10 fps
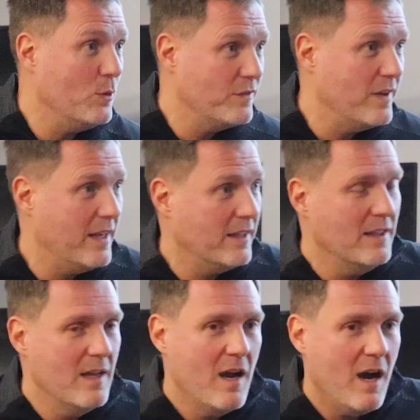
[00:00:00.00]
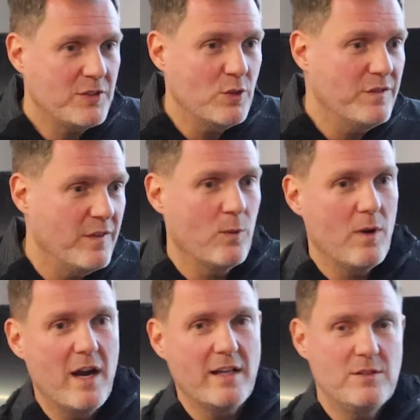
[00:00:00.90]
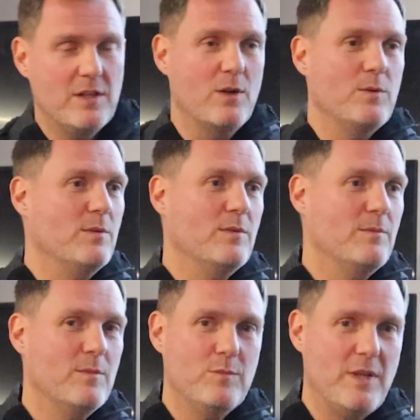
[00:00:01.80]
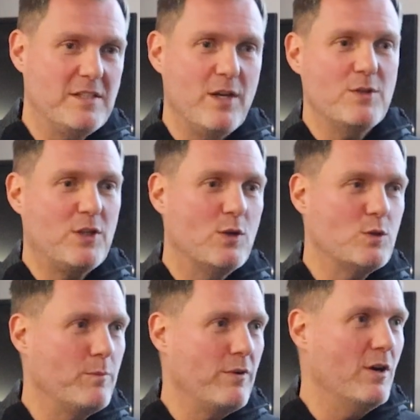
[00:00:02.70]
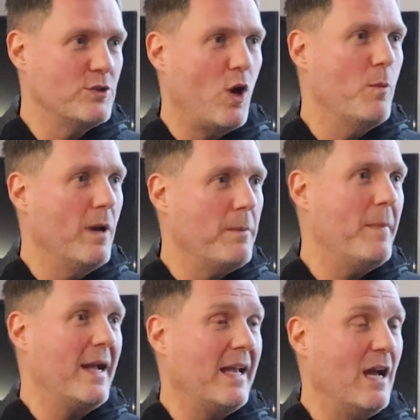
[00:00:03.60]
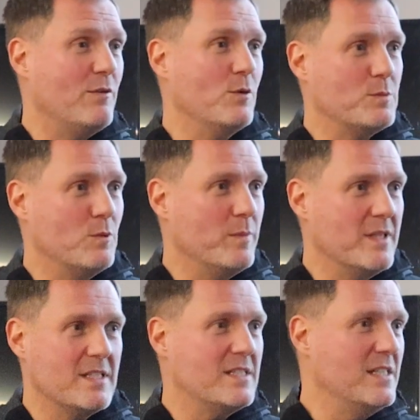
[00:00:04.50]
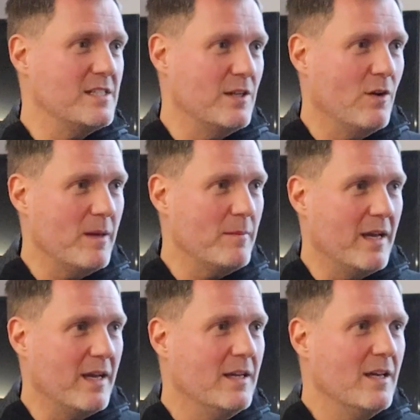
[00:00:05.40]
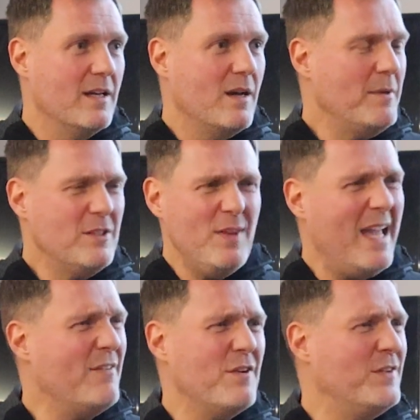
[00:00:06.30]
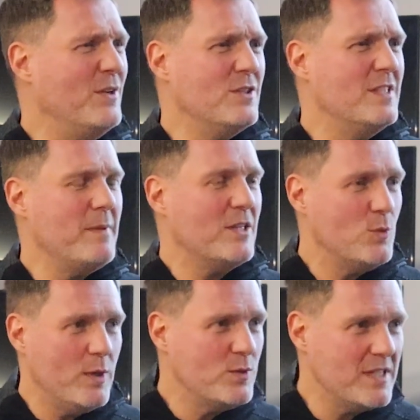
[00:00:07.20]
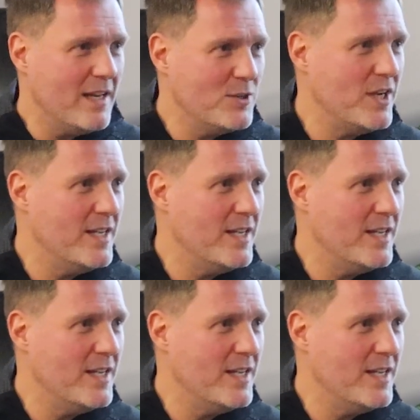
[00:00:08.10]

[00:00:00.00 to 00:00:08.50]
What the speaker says: you're filling. I do feel like, they tell you to go to a branch to open up a bank account if you're a small business, and it's a nightmare. I mean, do they have a future? These banks, should we all sell our